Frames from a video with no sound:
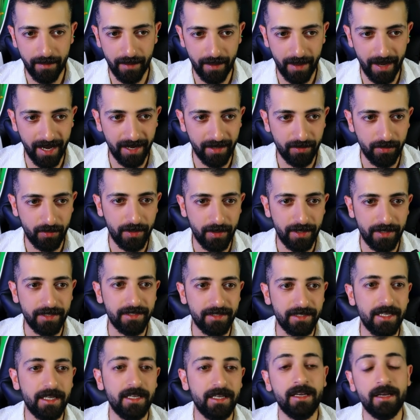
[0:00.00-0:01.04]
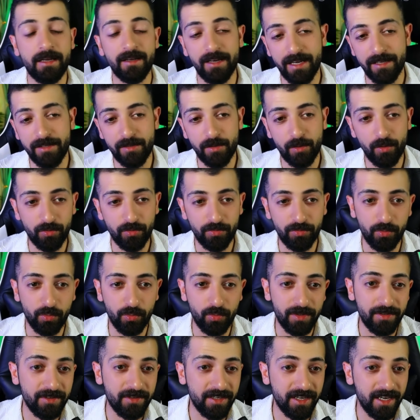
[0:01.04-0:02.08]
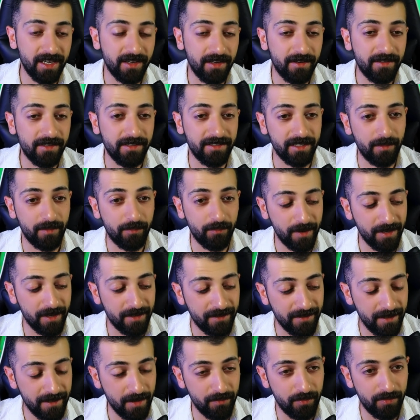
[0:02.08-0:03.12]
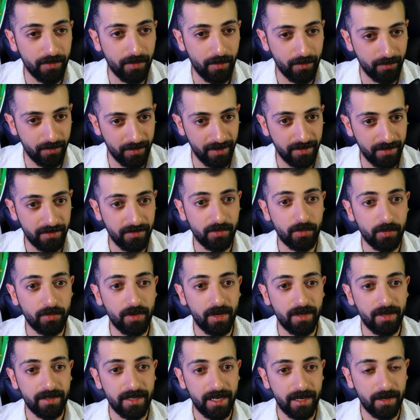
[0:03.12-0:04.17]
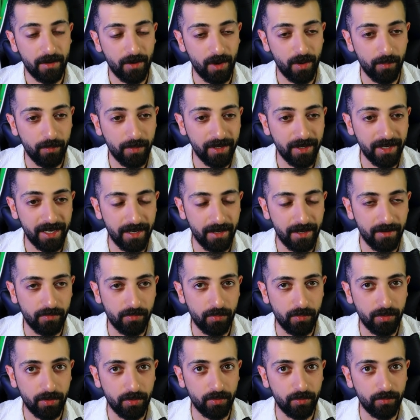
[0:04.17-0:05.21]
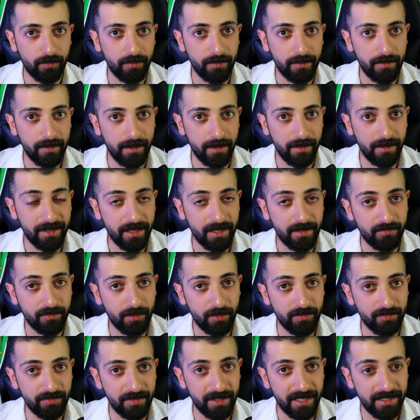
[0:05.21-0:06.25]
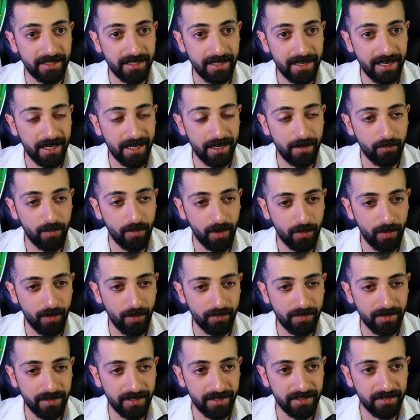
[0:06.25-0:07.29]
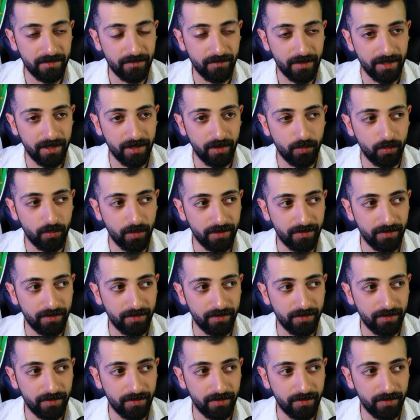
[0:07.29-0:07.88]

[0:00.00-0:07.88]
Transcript: As you can see, let's go through it together step by step so things do not get complicated for you. And if you're facing any problems, this video will